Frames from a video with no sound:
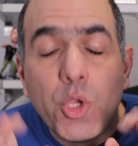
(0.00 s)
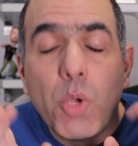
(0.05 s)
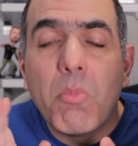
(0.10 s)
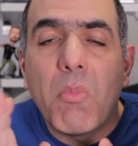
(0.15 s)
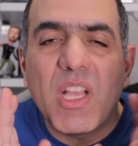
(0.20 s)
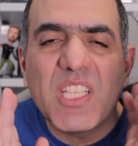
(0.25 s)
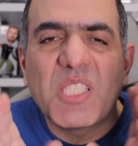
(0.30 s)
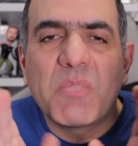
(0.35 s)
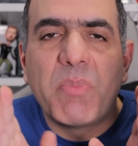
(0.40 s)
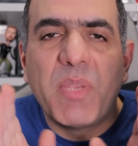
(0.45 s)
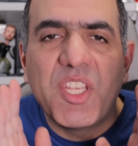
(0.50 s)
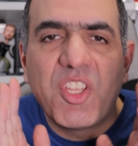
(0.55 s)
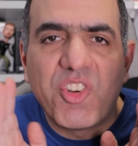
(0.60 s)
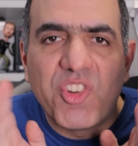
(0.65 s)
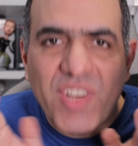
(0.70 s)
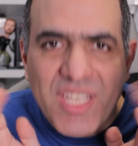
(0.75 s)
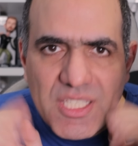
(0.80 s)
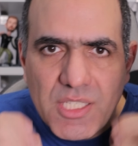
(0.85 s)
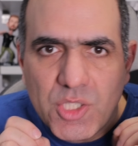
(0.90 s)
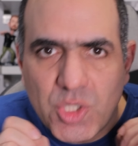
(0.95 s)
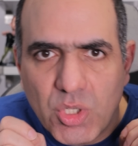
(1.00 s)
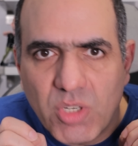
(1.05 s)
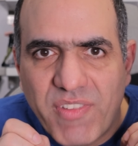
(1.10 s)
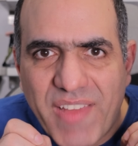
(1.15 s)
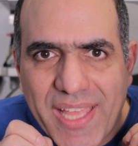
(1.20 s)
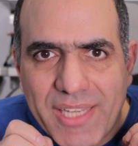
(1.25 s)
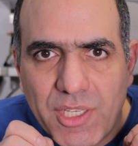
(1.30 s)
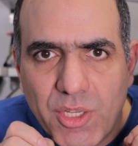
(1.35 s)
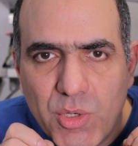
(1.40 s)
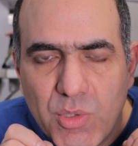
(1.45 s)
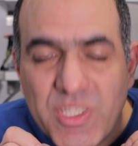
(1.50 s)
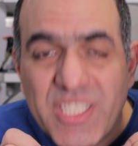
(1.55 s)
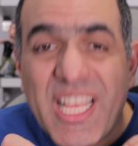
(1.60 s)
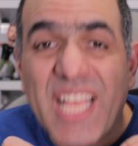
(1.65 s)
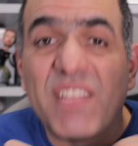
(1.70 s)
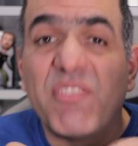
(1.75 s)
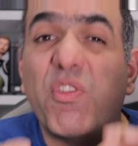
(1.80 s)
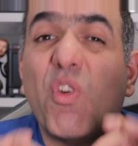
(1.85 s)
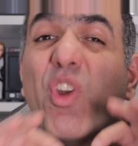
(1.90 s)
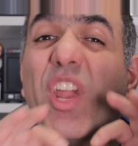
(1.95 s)
You must pick resistor values
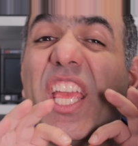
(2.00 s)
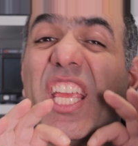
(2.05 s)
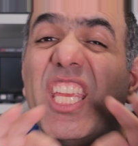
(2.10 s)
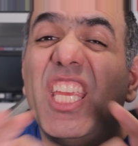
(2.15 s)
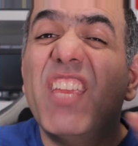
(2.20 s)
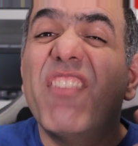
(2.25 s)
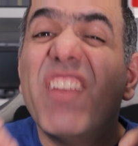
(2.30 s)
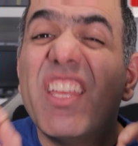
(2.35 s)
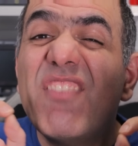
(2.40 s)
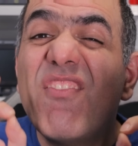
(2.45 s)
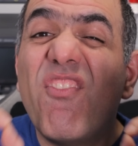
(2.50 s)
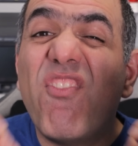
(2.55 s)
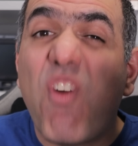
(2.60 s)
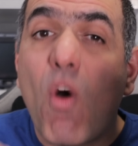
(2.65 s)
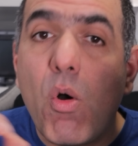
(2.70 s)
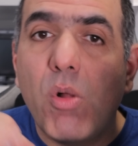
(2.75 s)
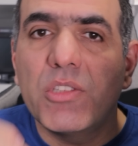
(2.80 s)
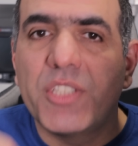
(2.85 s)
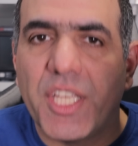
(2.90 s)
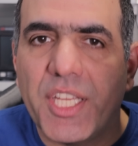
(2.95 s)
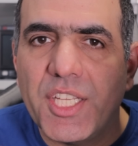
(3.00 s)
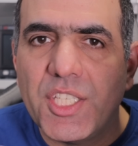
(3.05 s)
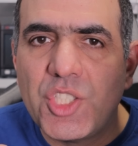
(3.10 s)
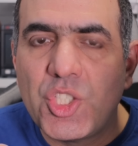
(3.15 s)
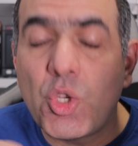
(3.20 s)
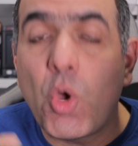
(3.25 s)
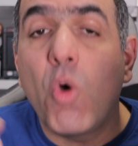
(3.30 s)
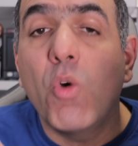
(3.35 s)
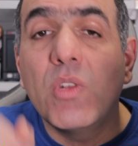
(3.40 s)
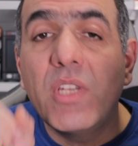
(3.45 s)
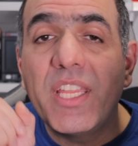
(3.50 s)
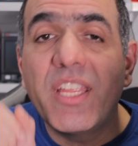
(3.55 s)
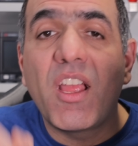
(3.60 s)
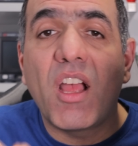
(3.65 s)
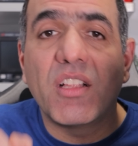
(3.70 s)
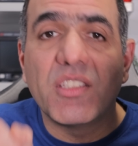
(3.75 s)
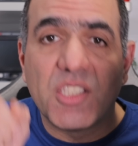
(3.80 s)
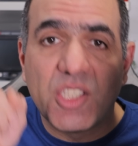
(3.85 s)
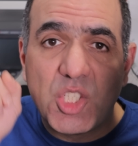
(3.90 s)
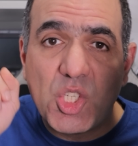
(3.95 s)
that for a given voltage only
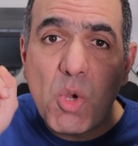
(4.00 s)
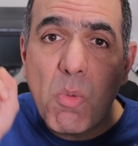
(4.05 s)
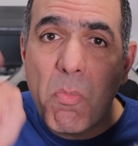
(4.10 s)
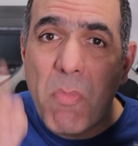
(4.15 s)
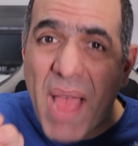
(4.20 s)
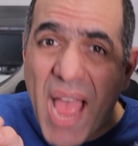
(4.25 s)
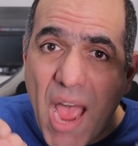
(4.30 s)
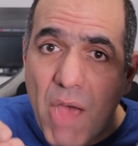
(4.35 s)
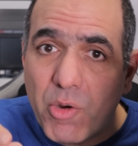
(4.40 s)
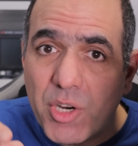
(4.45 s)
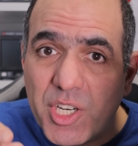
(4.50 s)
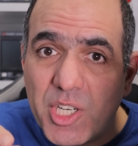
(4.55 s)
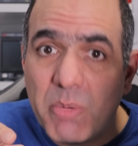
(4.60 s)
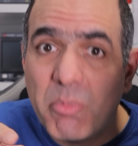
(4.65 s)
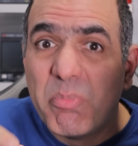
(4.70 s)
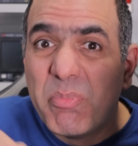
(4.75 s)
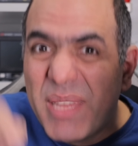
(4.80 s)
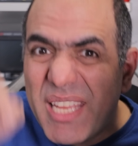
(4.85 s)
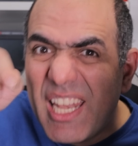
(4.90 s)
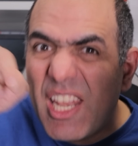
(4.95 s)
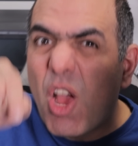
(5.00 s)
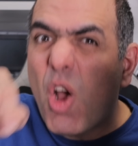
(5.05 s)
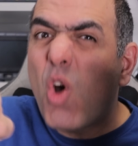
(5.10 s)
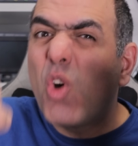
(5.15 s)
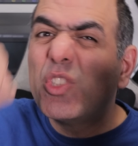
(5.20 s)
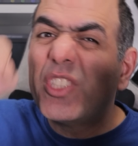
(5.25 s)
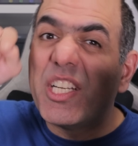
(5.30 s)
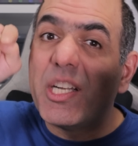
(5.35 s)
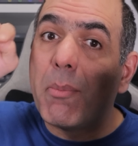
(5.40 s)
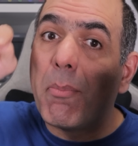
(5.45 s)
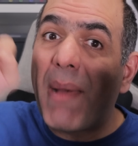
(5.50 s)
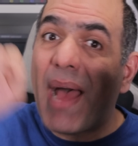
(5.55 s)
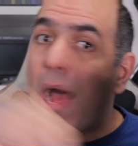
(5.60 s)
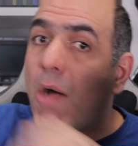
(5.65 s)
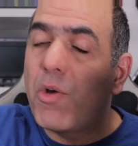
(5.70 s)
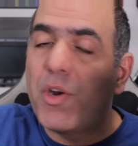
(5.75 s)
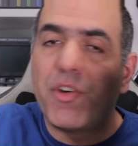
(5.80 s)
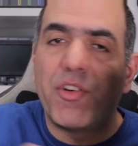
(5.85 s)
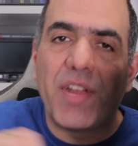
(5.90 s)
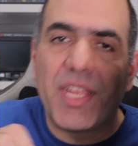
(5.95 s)
consume power below their
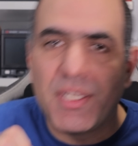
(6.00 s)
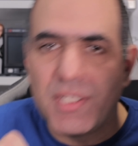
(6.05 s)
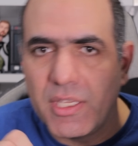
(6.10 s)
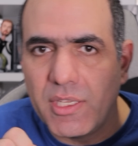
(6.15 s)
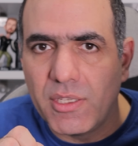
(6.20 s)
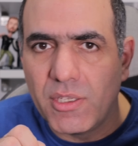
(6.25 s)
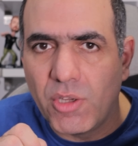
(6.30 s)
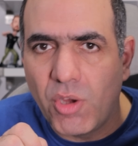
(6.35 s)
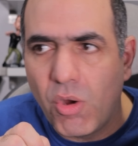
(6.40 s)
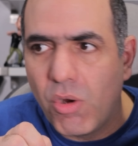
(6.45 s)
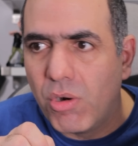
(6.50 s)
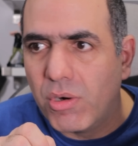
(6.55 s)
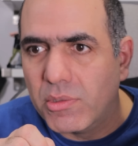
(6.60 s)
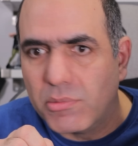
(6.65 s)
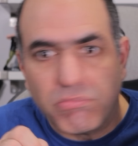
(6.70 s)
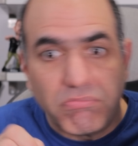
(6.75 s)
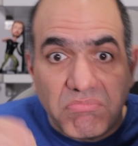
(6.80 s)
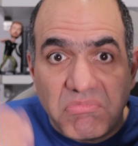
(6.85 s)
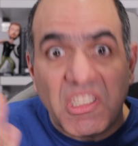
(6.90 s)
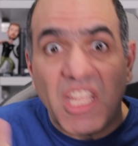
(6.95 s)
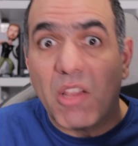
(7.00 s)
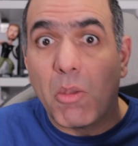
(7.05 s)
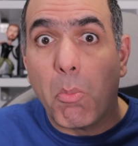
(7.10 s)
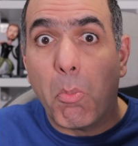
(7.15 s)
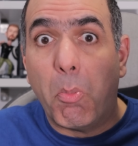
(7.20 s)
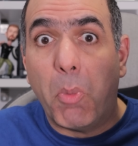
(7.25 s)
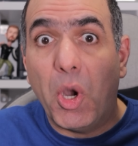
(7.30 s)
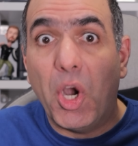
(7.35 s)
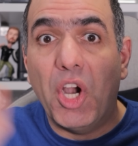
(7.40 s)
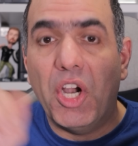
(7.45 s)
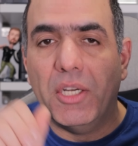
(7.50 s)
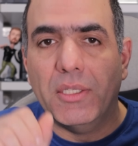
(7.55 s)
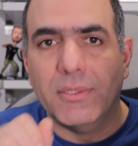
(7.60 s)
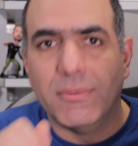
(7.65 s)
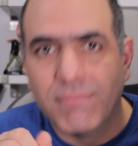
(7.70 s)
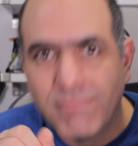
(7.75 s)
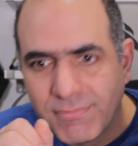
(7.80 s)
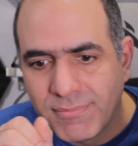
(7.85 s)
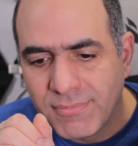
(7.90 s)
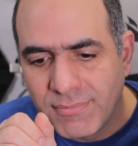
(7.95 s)
power rating or they'll
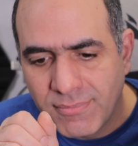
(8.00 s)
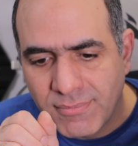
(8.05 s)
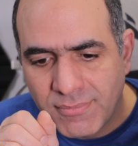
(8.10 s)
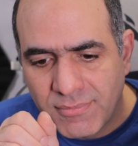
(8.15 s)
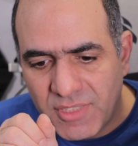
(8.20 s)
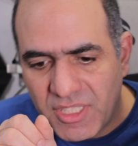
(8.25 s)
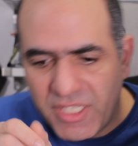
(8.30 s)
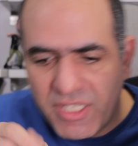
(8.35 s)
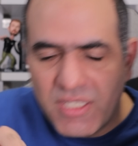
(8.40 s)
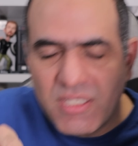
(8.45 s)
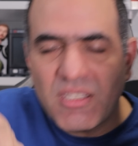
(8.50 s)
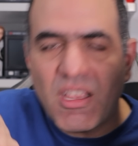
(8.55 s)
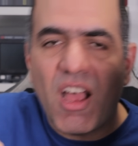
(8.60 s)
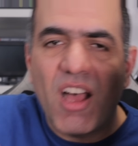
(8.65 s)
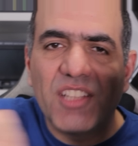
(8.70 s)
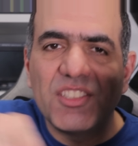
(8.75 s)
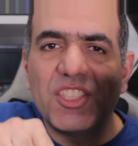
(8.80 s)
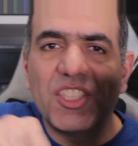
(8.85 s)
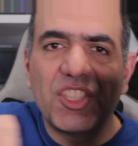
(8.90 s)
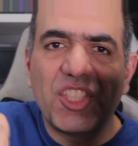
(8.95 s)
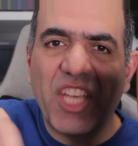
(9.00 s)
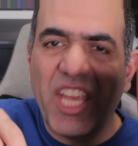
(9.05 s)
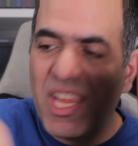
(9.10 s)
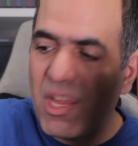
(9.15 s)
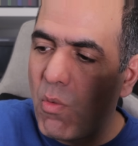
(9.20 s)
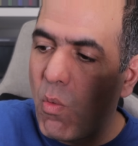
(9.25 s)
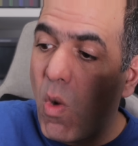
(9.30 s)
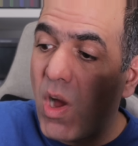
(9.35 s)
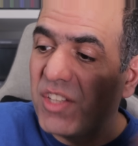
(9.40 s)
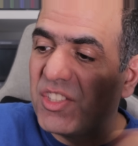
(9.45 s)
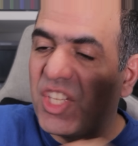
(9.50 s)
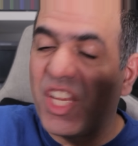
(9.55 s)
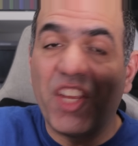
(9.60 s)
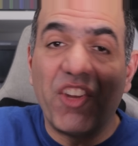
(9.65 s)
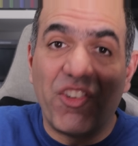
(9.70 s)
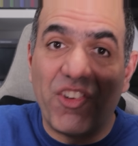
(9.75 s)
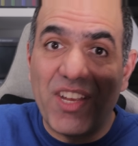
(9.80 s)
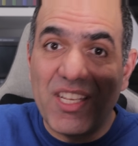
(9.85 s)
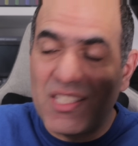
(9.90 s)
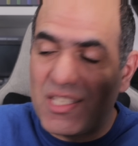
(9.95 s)
burn. These one hundred K, one
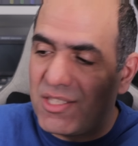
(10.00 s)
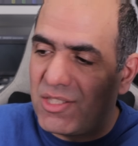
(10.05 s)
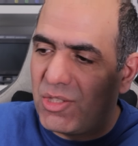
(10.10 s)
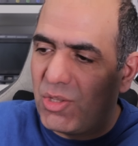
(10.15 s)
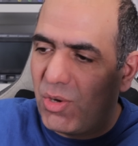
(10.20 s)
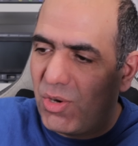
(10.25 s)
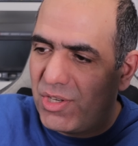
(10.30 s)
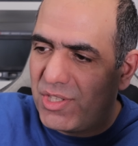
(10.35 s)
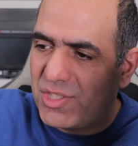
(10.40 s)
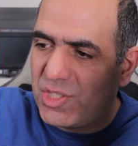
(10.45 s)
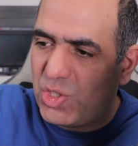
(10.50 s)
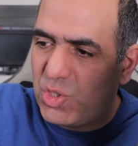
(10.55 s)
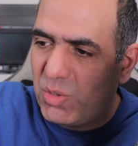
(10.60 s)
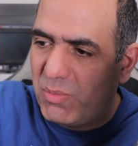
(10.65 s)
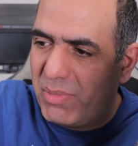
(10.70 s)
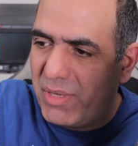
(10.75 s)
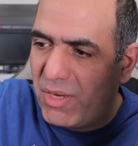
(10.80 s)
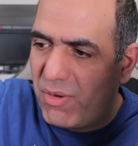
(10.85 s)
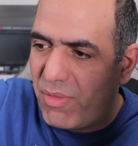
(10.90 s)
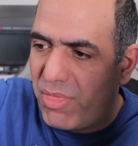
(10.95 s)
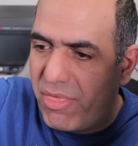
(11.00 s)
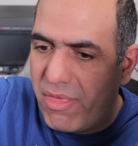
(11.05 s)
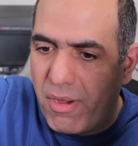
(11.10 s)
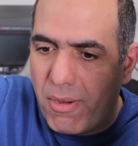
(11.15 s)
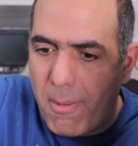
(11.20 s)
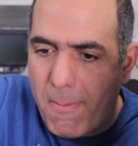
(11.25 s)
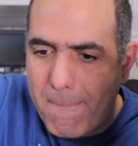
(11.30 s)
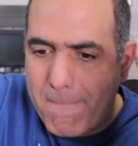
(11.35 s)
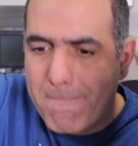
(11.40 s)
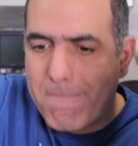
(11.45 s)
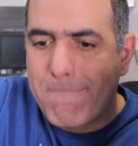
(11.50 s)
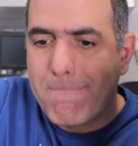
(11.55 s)
K resistors should be good though.